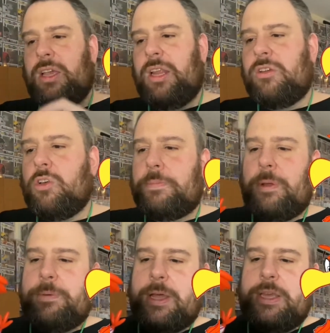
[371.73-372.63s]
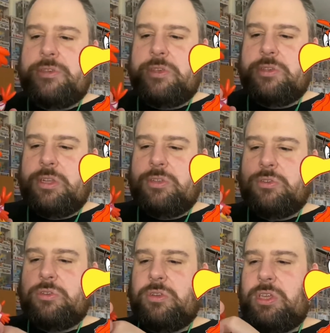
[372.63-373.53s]
in a couple of places and it's
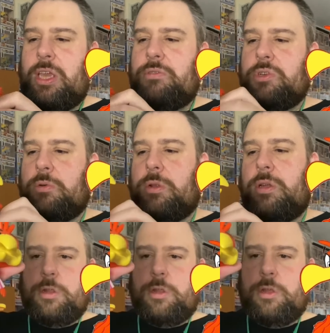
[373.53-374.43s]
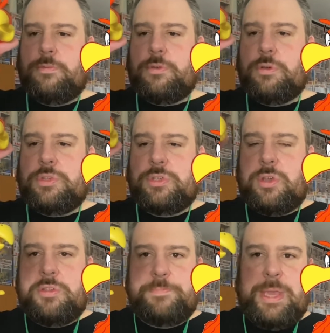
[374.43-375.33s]
just unusual. Of course, he's got
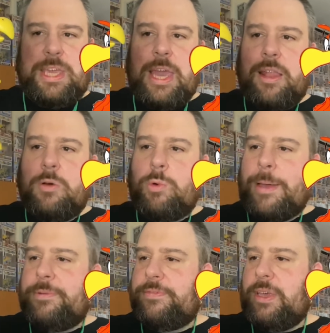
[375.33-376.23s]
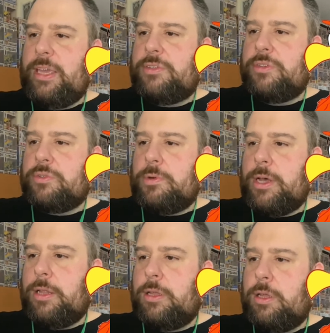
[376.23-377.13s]
his big yellow webbed feet as
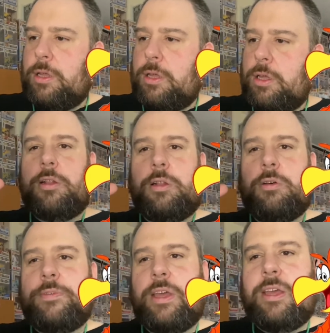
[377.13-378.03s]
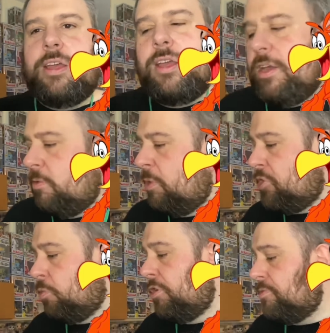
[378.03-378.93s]
well. Love it.
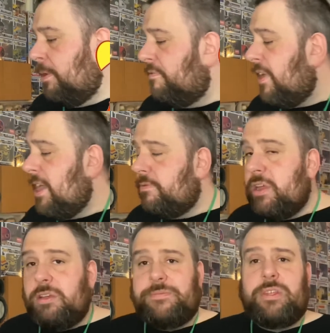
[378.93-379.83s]
Which one is my favourite of the